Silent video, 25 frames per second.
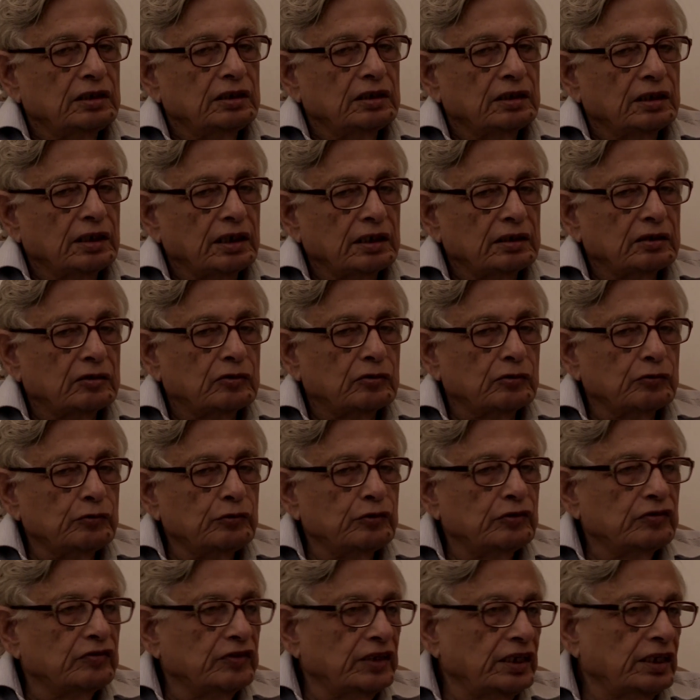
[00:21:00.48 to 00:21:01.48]
in that
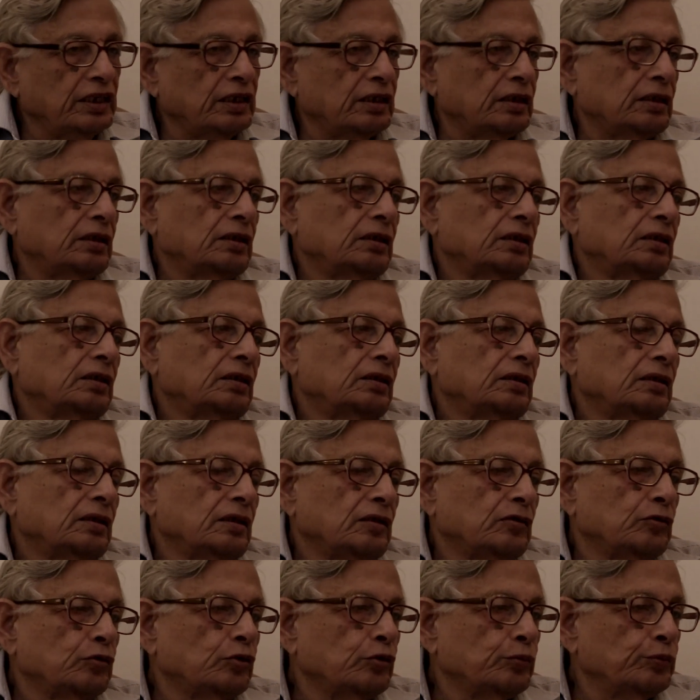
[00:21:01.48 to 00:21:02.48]
crude way,
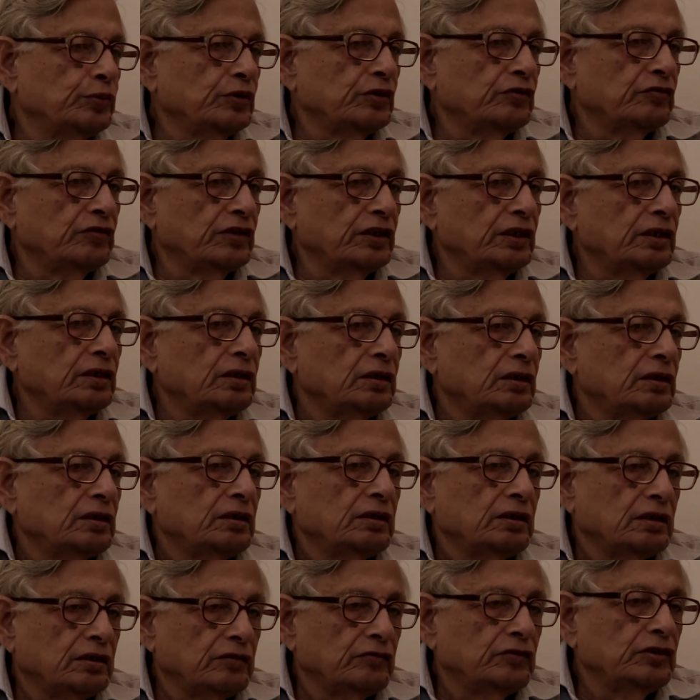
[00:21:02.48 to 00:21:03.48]
an open way
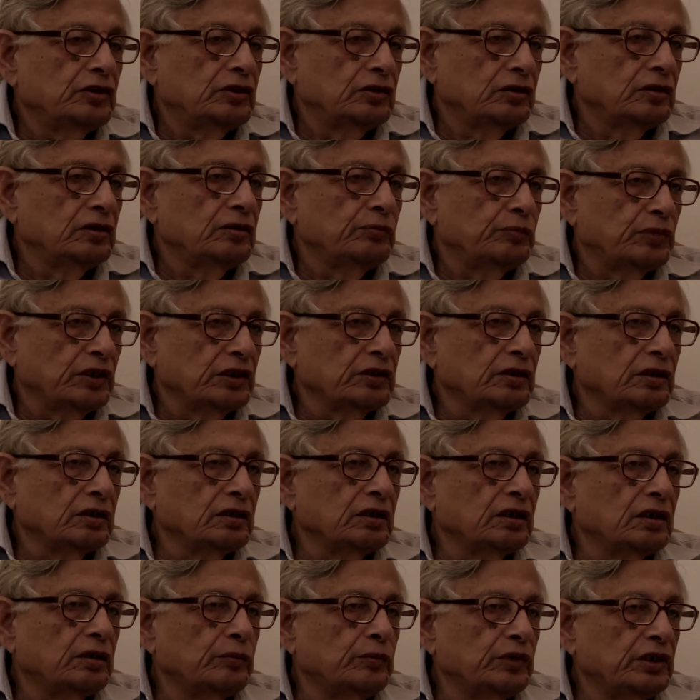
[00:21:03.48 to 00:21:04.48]
in which the present
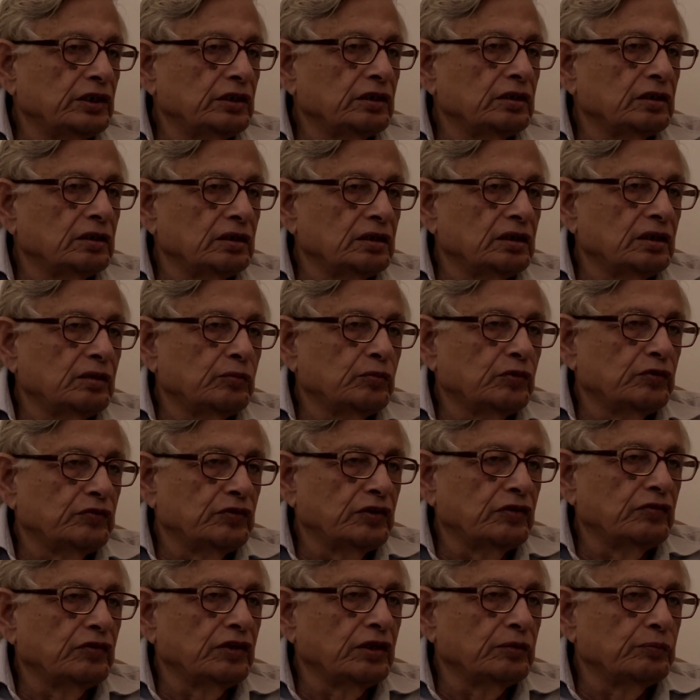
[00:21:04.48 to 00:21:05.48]
government in the name of
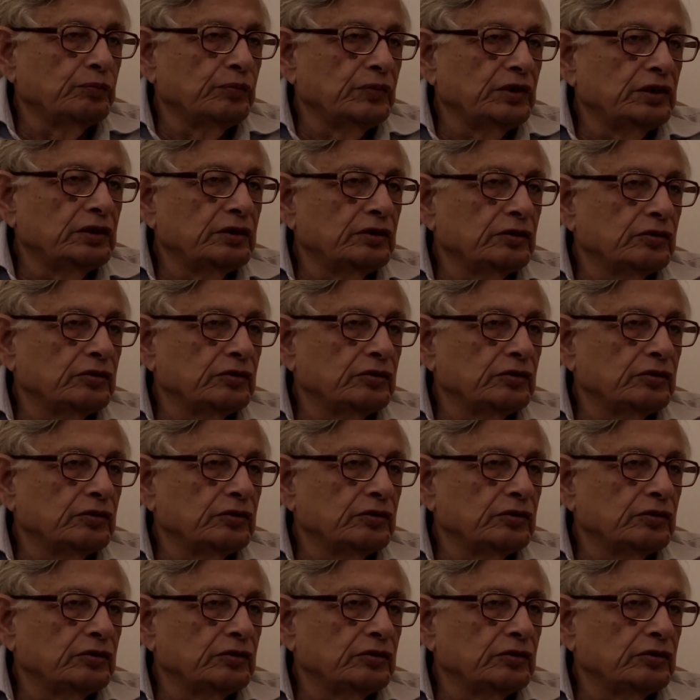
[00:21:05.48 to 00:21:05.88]
development